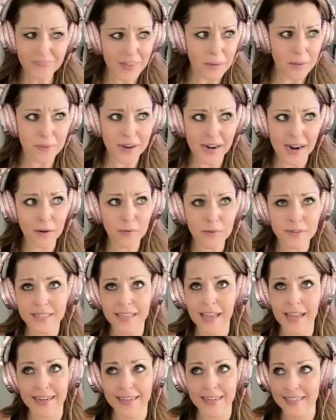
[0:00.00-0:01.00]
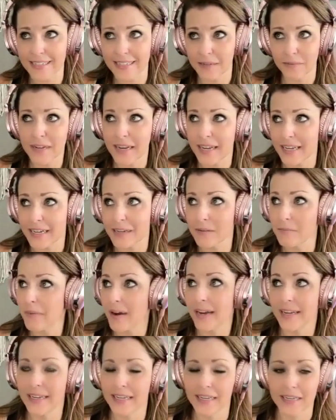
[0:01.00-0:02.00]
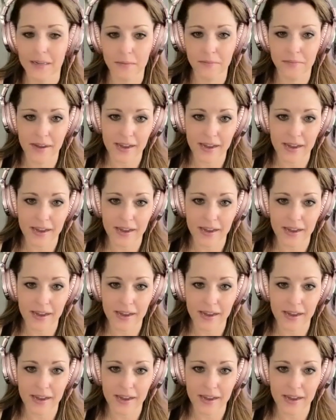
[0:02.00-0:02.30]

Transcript: But I was not intimidated by him.